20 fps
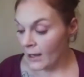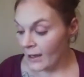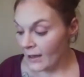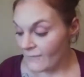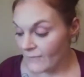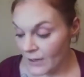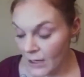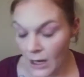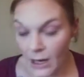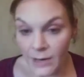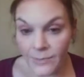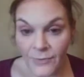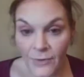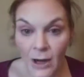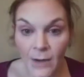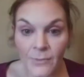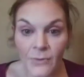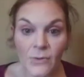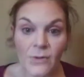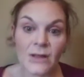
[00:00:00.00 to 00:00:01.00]
have an eye
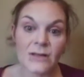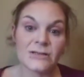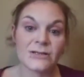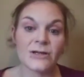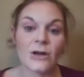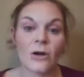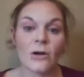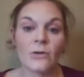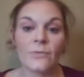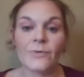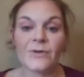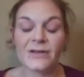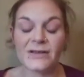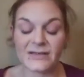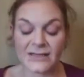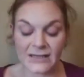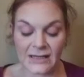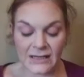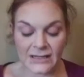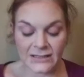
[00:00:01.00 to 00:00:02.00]
primer that started with
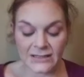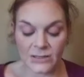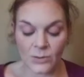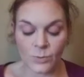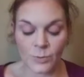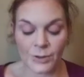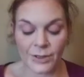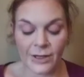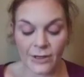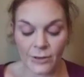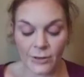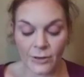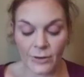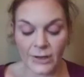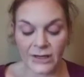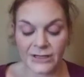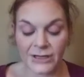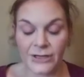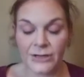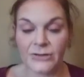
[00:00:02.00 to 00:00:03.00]
C, so we're
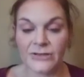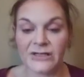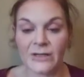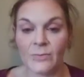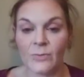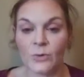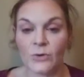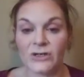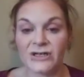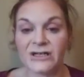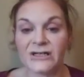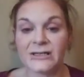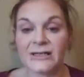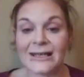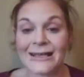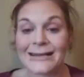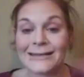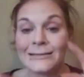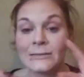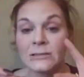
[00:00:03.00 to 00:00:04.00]
going to use a more
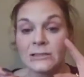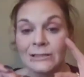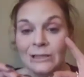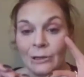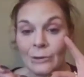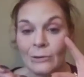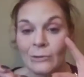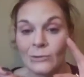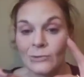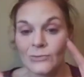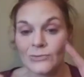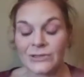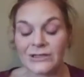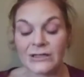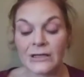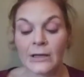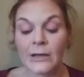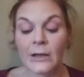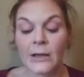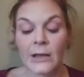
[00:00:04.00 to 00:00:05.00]
skin-toned
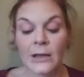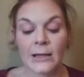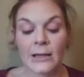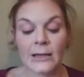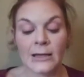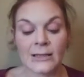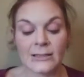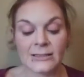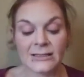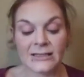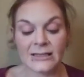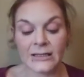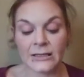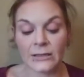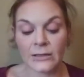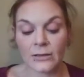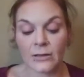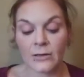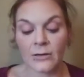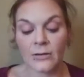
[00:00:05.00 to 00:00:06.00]

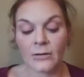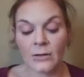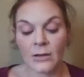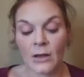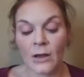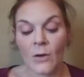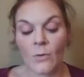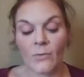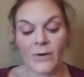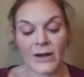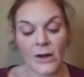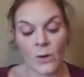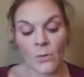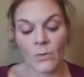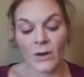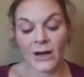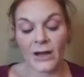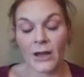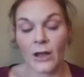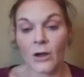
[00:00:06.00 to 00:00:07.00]
concealer. We don't
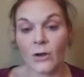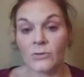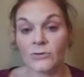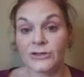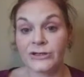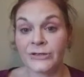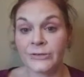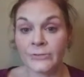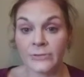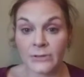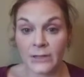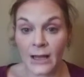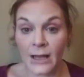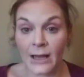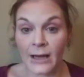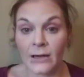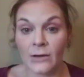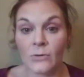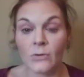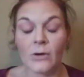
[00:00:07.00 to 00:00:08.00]
want to go too
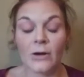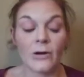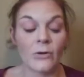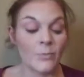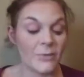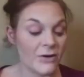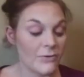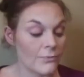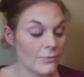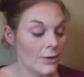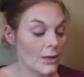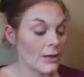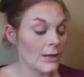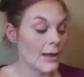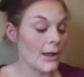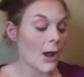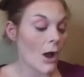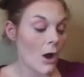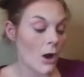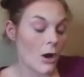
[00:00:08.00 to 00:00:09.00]
light, or it'll be
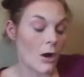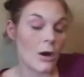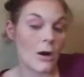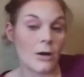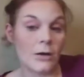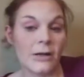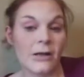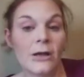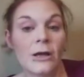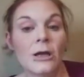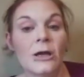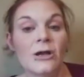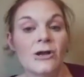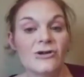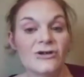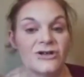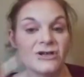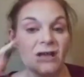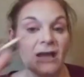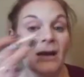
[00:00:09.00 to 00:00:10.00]
really hard
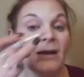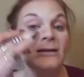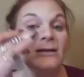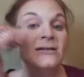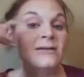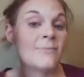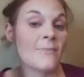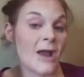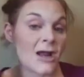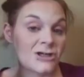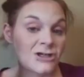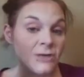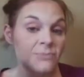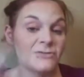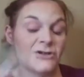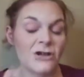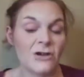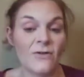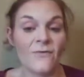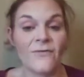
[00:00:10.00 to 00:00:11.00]
to get it to match up
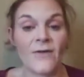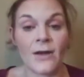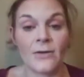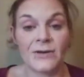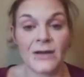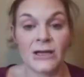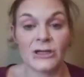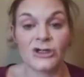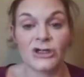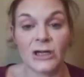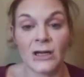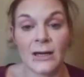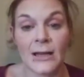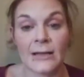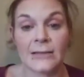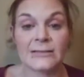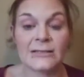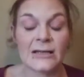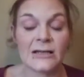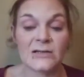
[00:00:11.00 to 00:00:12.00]
to your foundation.
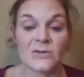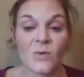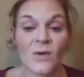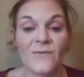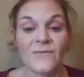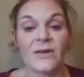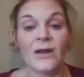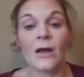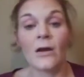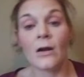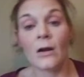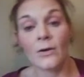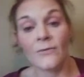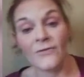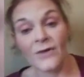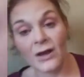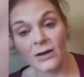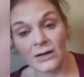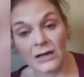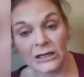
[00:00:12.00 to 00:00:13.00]
And since we've done our
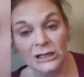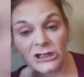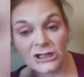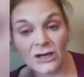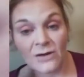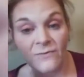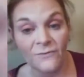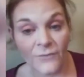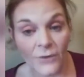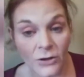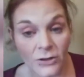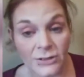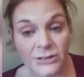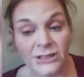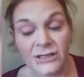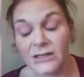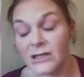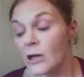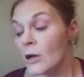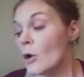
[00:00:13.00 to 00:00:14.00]
foundation first,